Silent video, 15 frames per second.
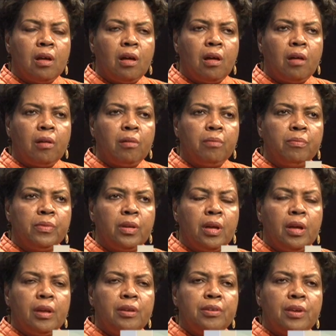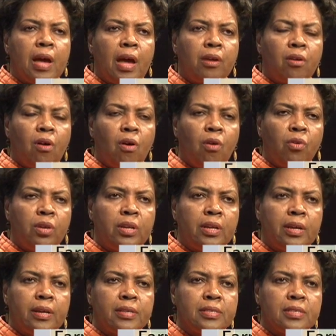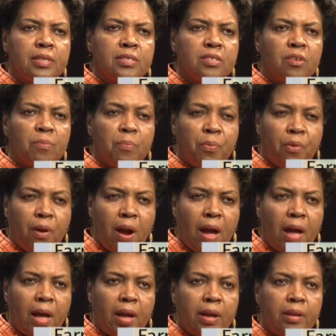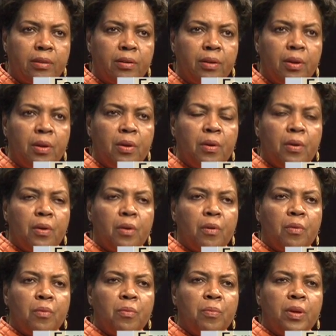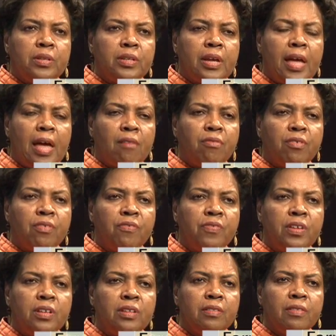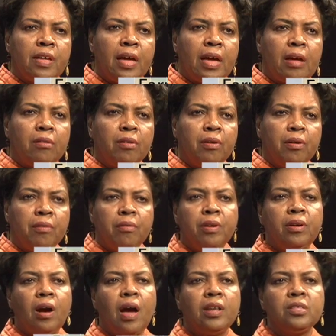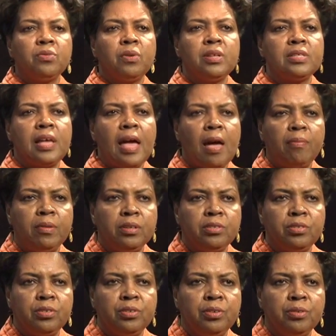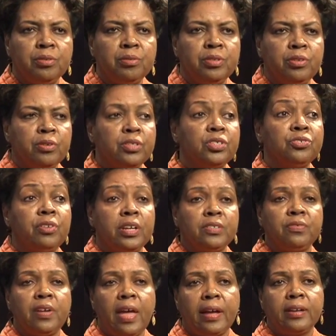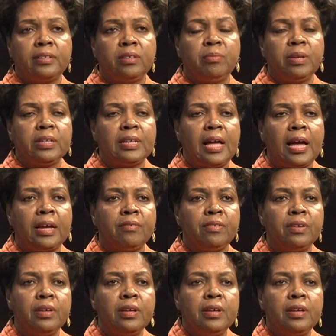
Um, not only a sense of pride, but to have a feeling that regardless what is happening to you in your stressful academic life,